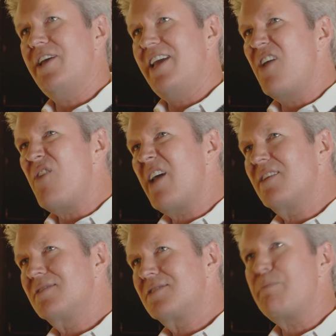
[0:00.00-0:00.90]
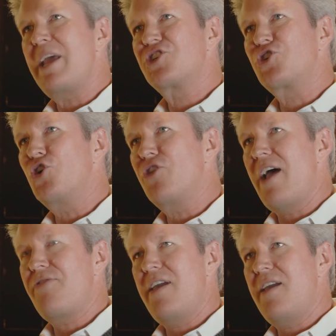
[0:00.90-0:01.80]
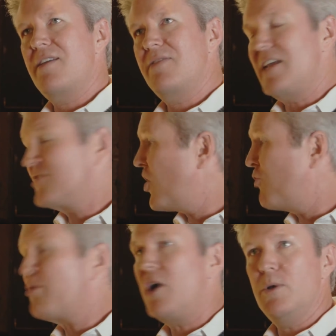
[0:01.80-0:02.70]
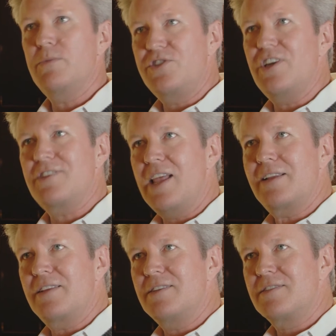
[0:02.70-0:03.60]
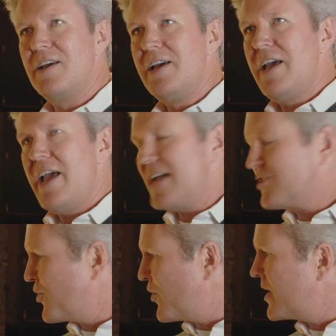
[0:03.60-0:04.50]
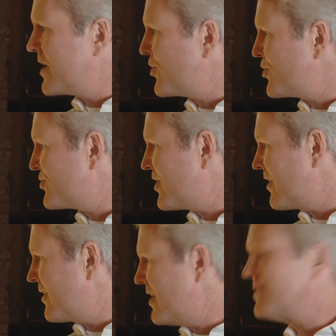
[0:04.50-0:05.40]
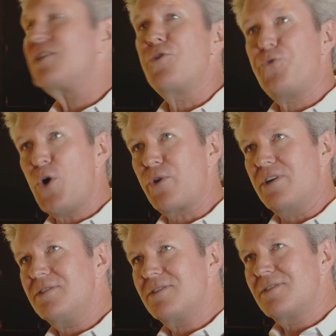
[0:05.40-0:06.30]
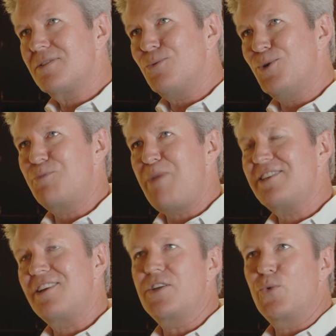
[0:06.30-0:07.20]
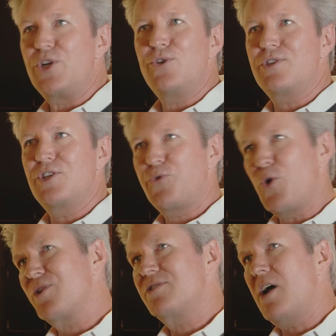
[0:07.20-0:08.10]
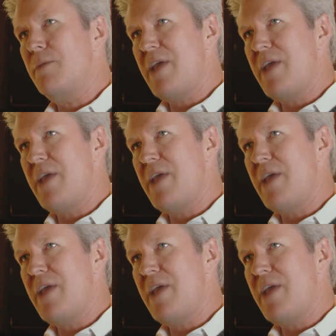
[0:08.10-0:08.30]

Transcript: to innovate to make sure that they solve problems just like this. And so they're introducing Instant Focus, which basically reduces focus time